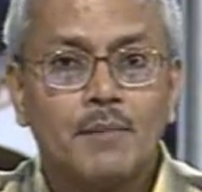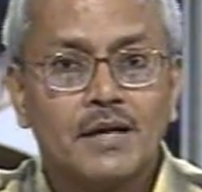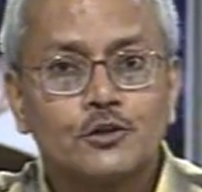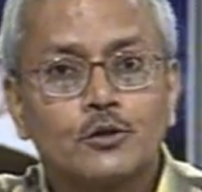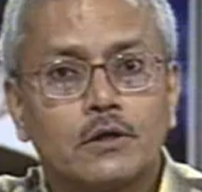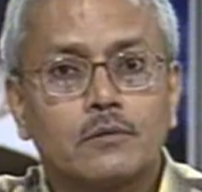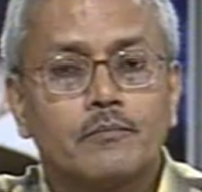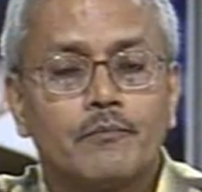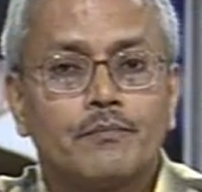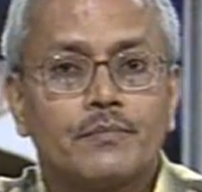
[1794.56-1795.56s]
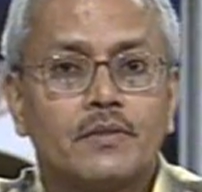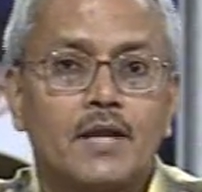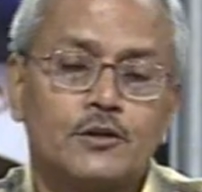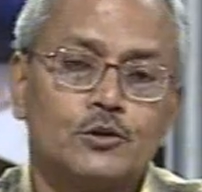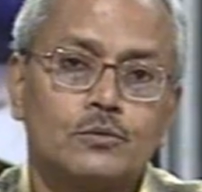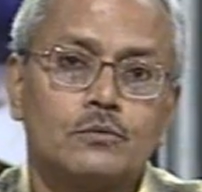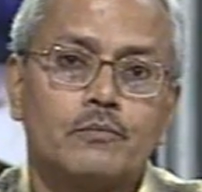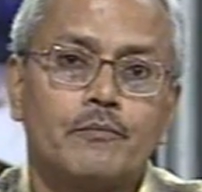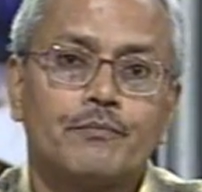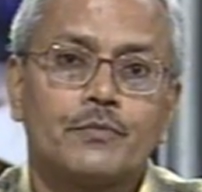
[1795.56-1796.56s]
Make sure that you
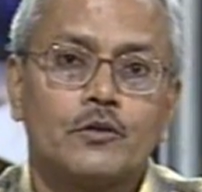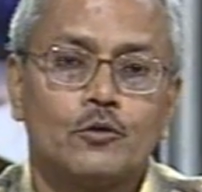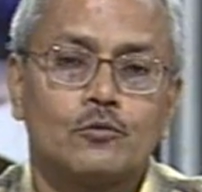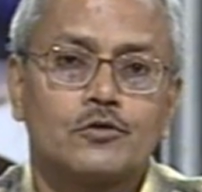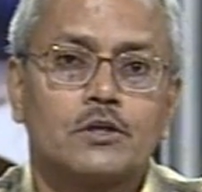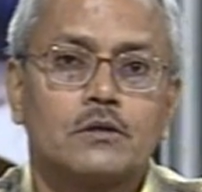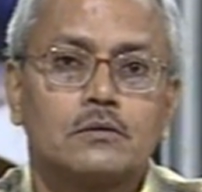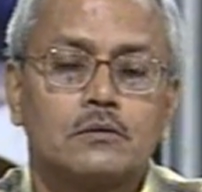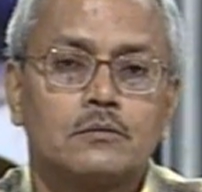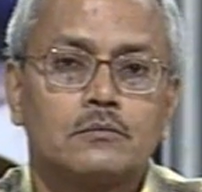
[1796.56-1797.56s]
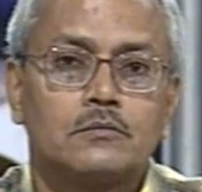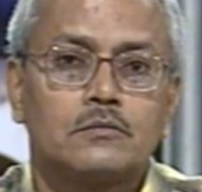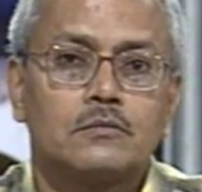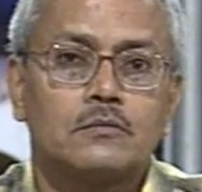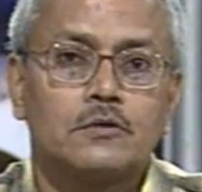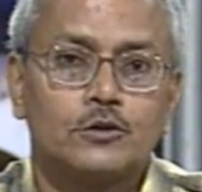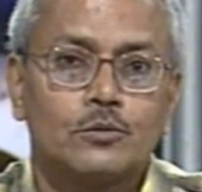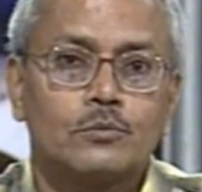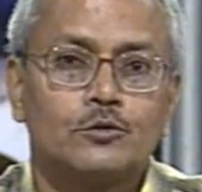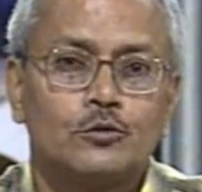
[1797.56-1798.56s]
used,
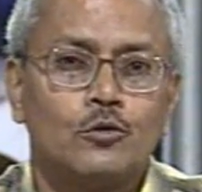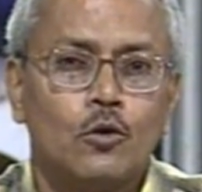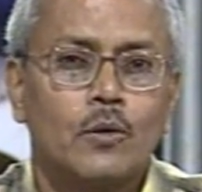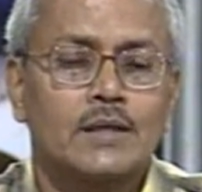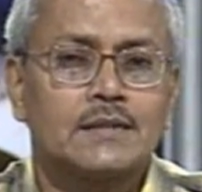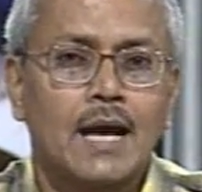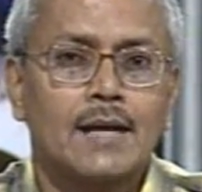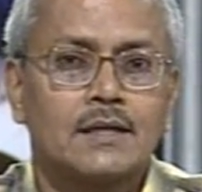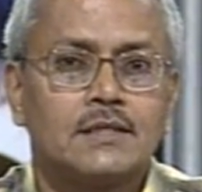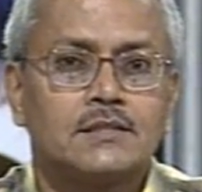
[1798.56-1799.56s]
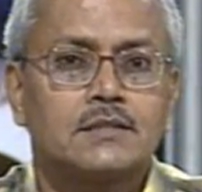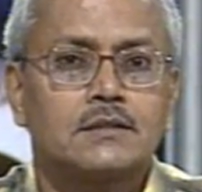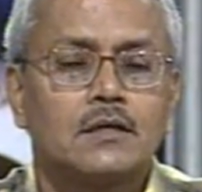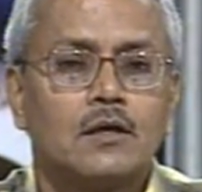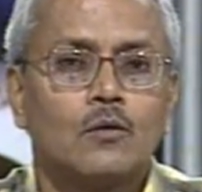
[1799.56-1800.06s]
you know at least